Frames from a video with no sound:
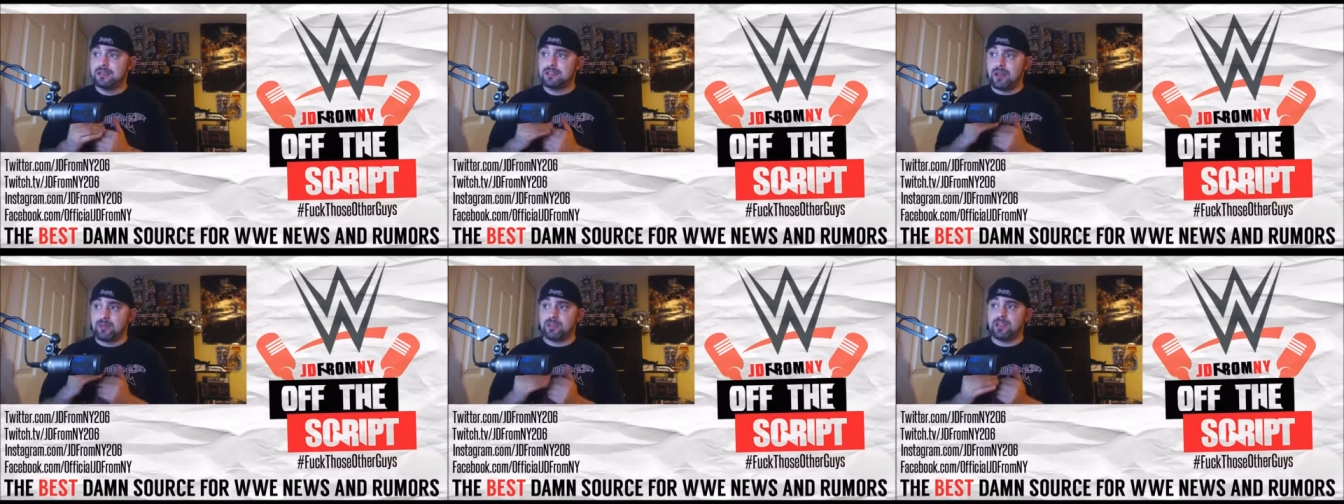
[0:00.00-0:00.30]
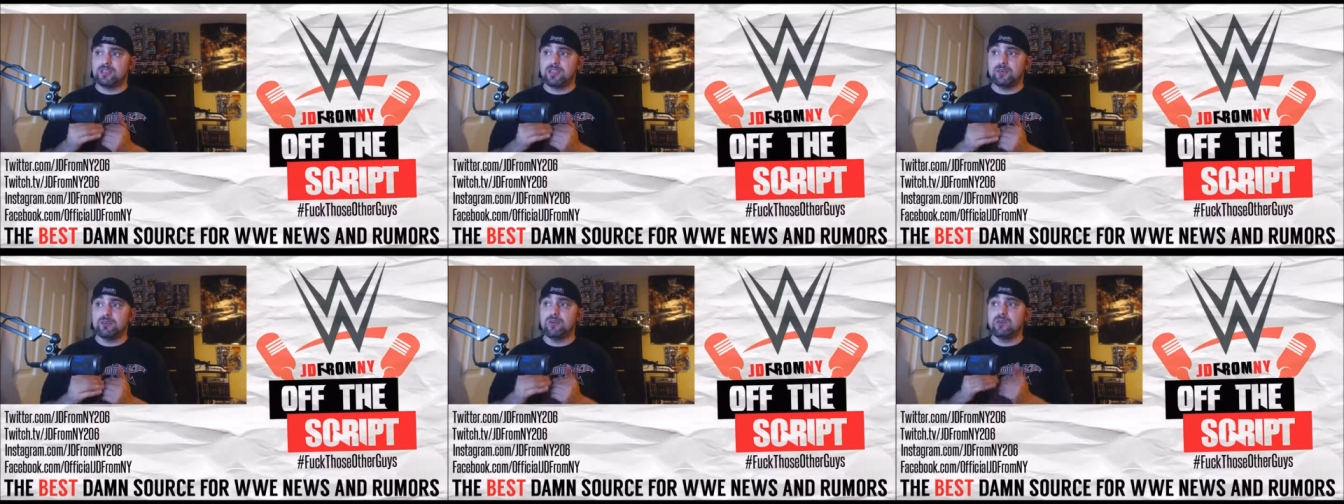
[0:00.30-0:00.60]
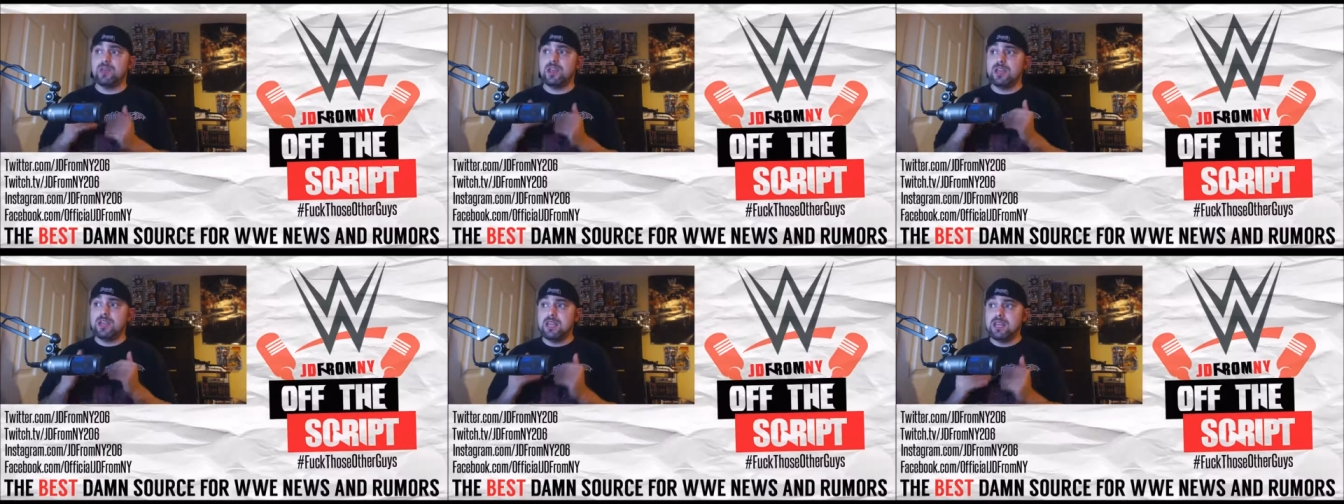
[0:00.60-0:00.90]

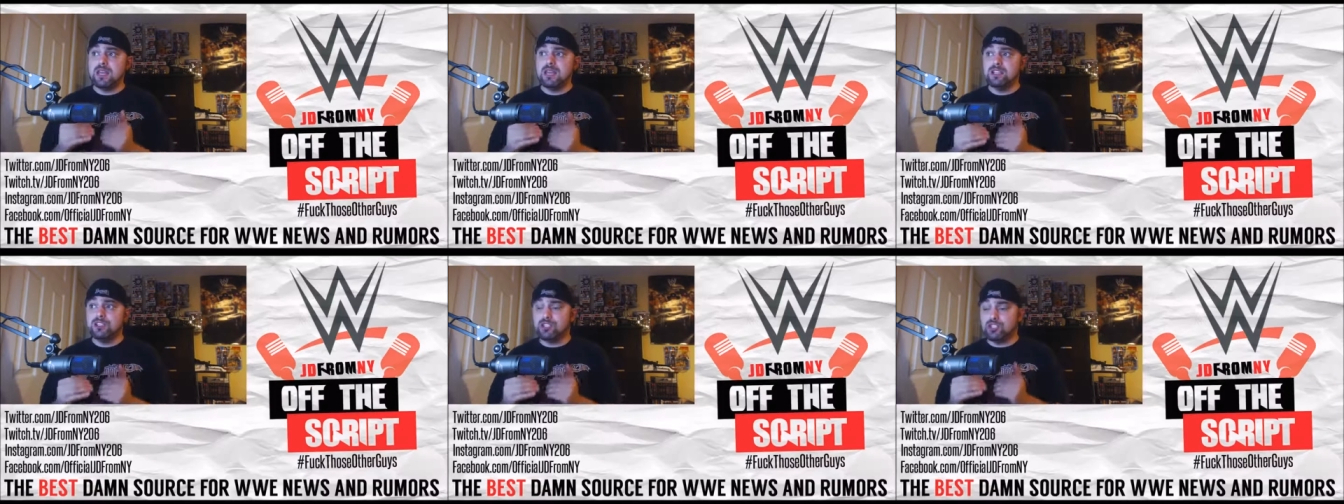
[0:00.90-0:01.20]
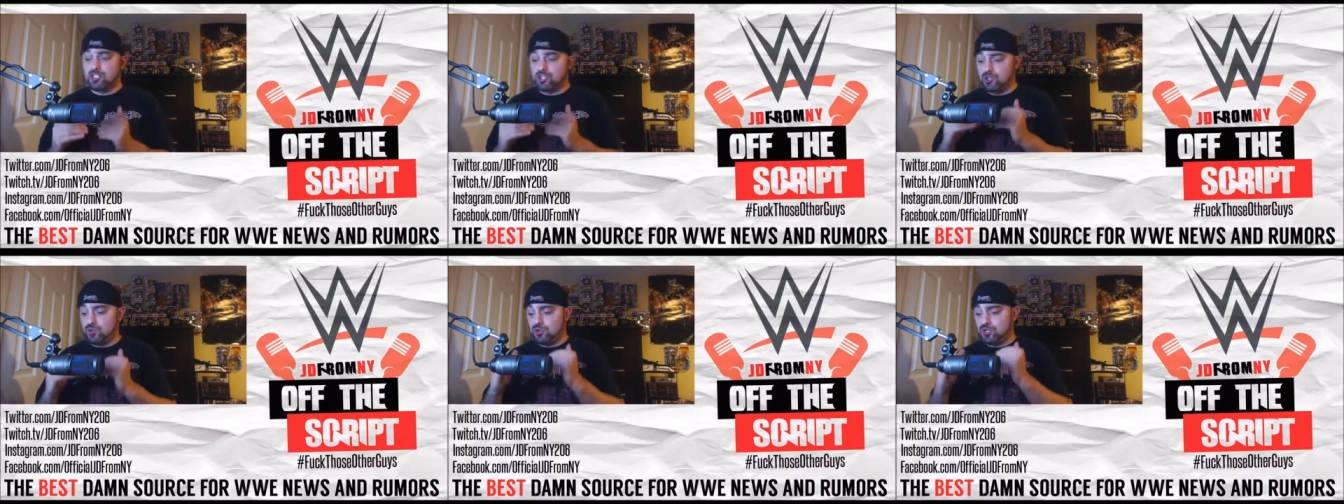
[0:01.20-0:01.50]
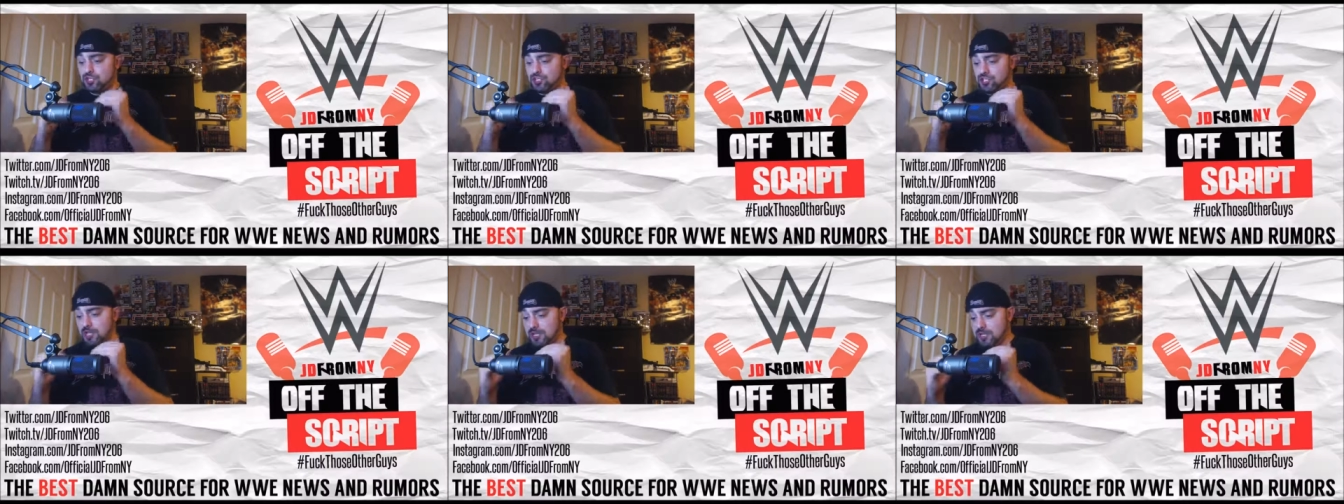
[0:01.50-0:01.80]
WWE needs to
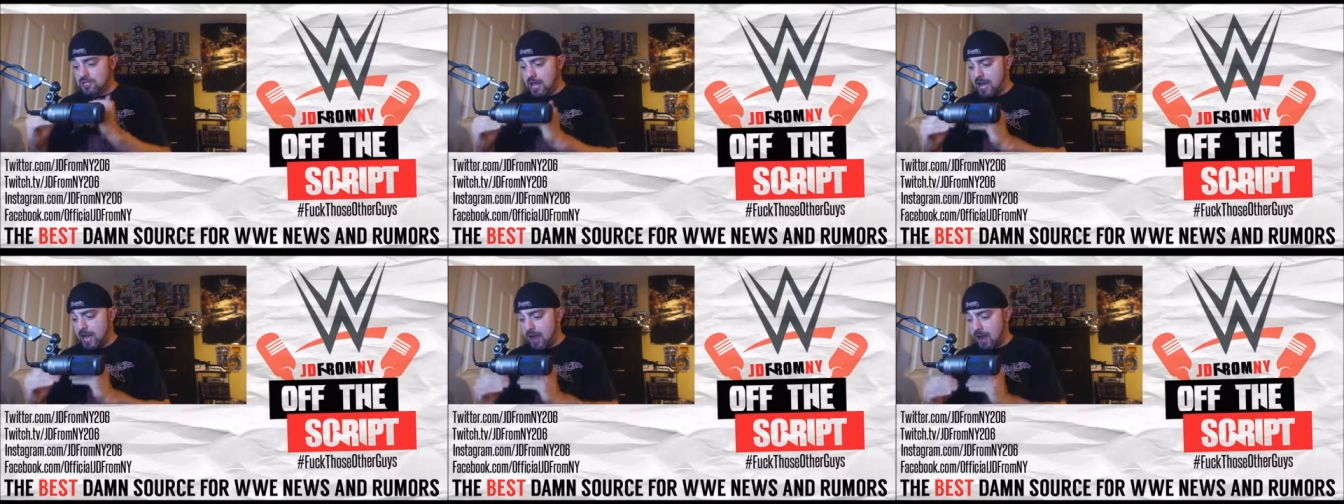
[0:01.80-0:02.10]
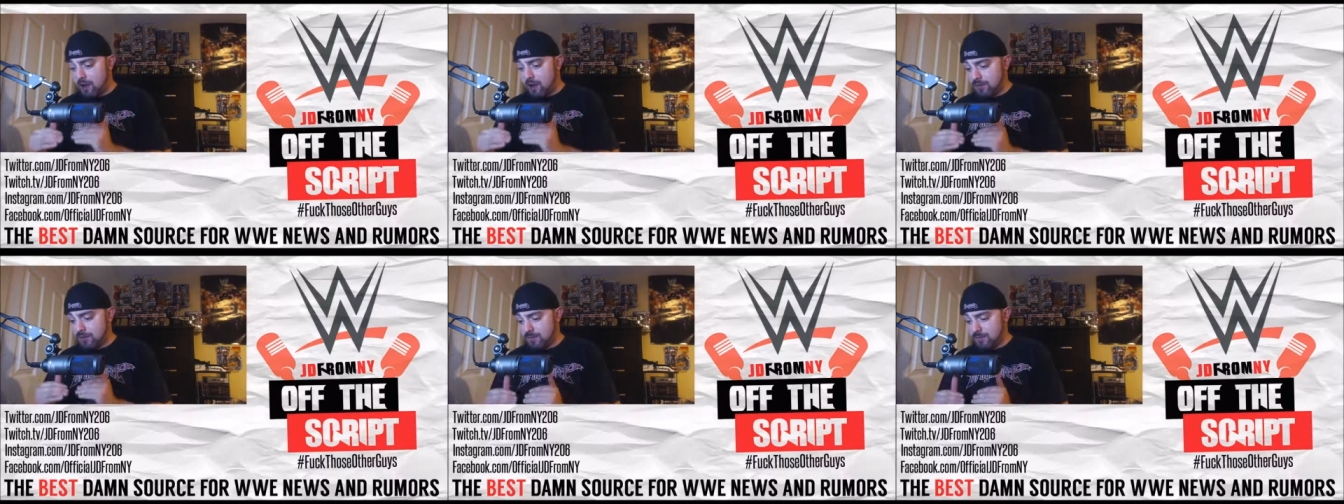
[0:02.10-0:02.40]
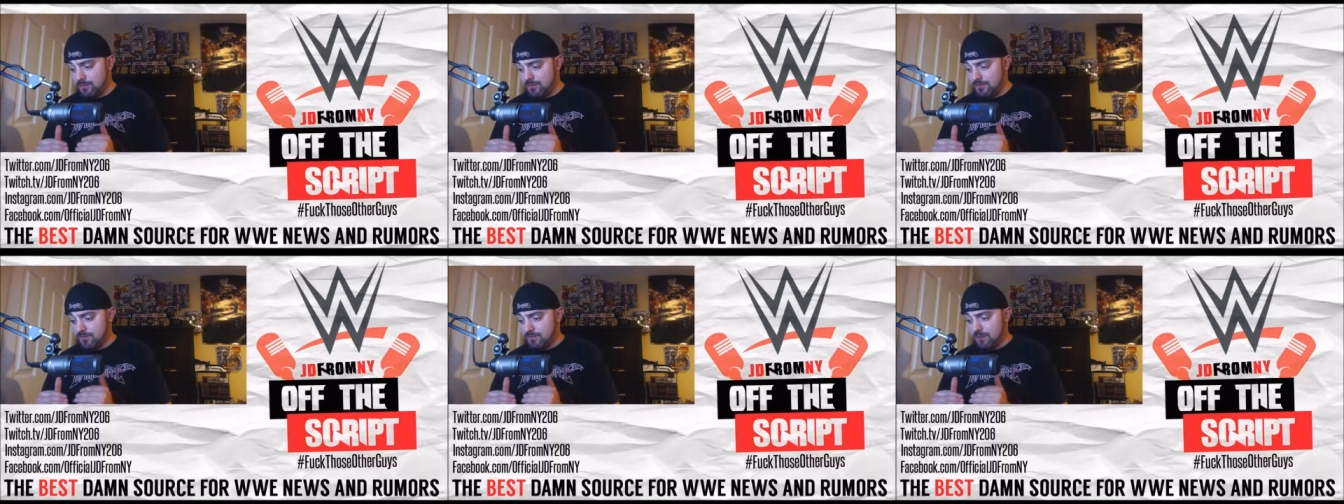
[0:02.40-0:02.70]
sit down